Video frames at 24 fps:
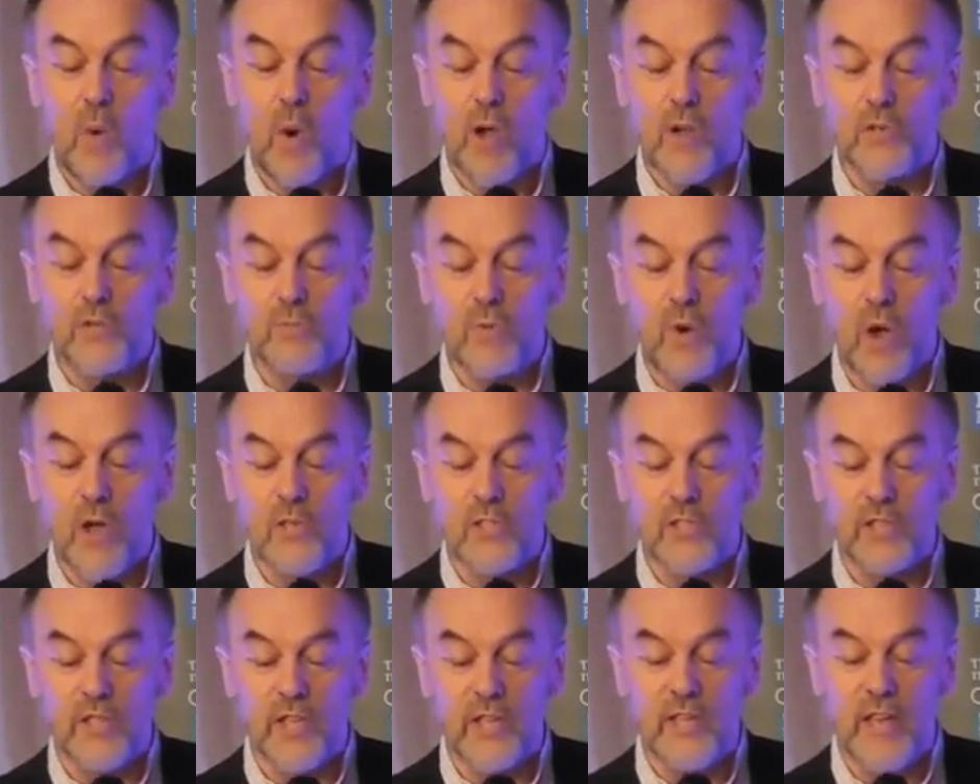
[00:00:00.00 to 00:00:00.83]
what
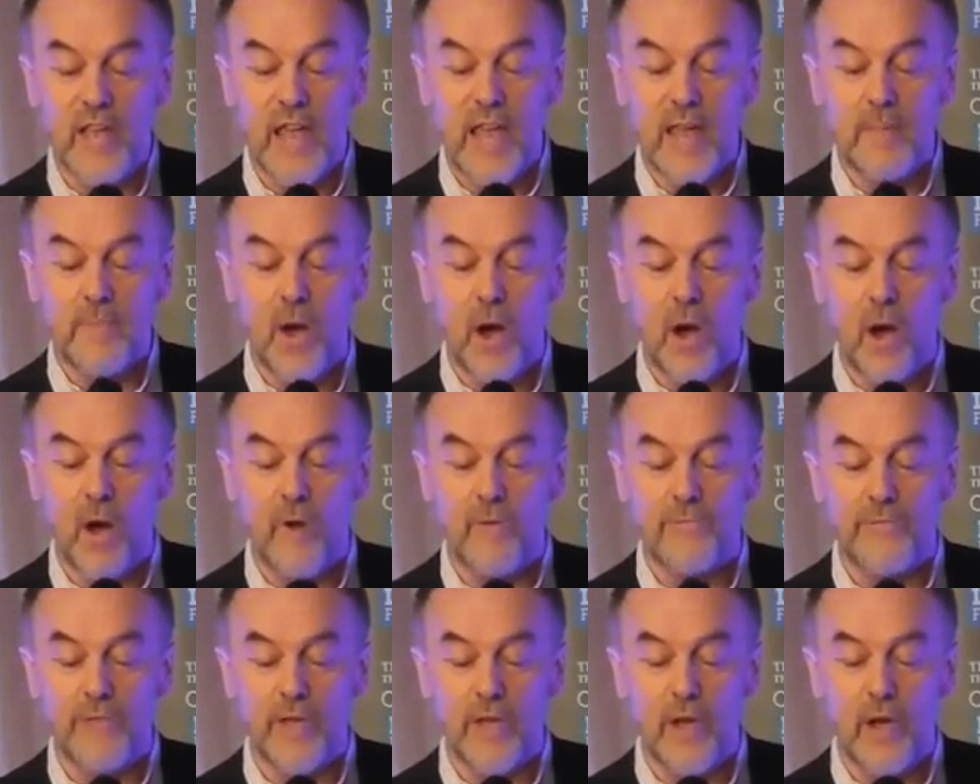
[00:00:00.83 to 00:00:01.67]
was the name
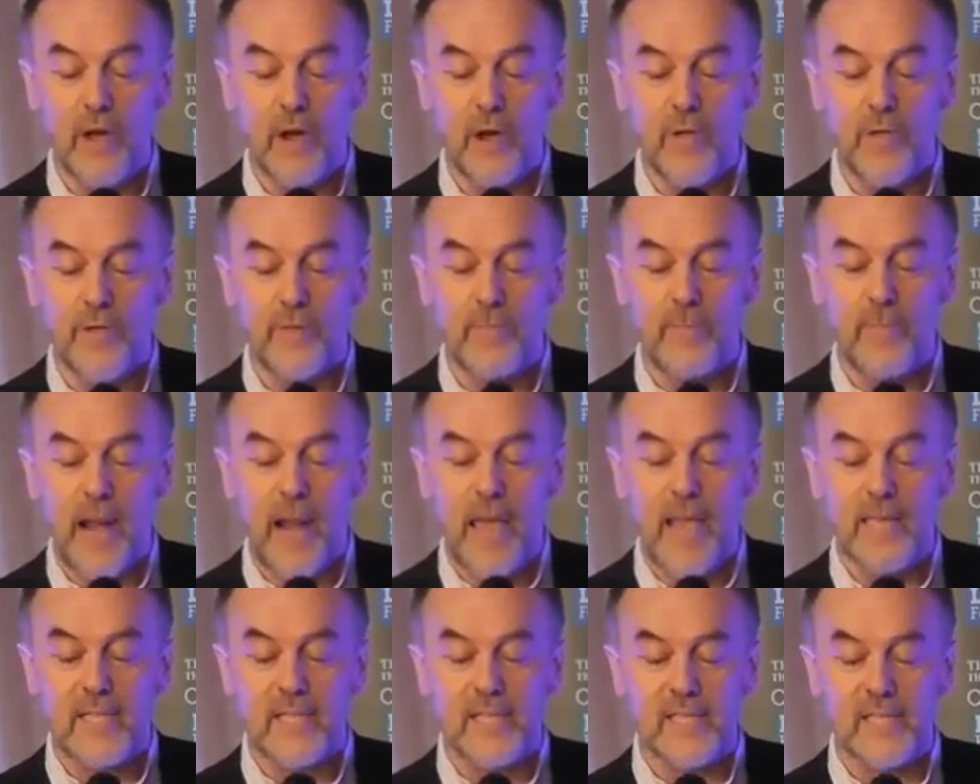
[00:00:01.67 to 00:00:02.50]
of the Earth
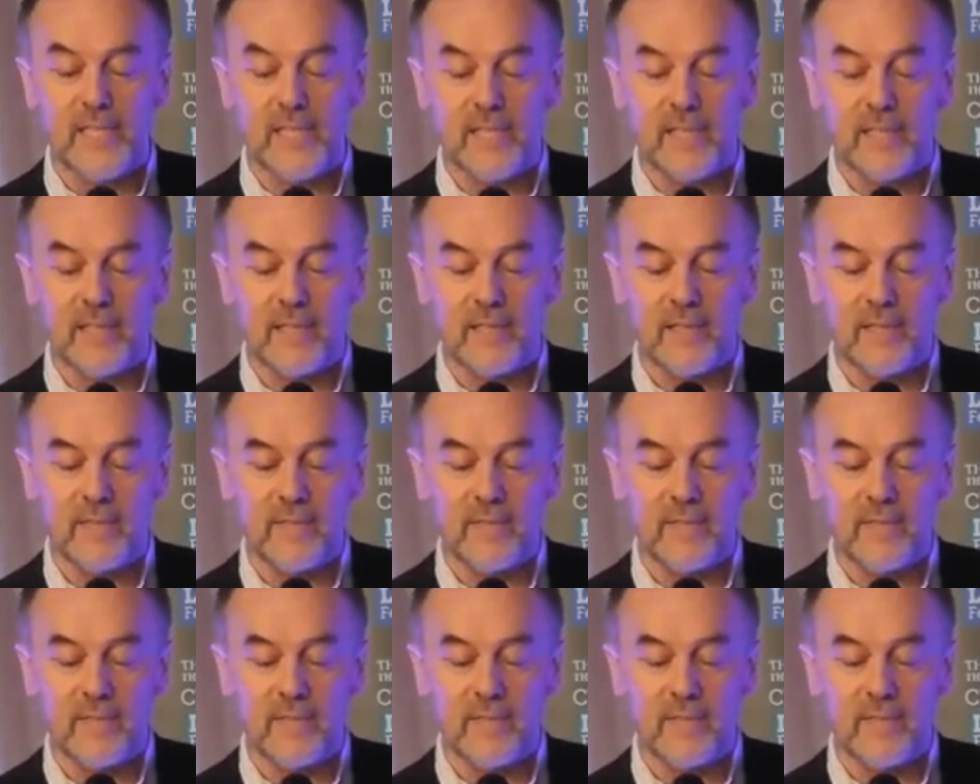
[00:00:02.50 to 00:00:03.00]
place?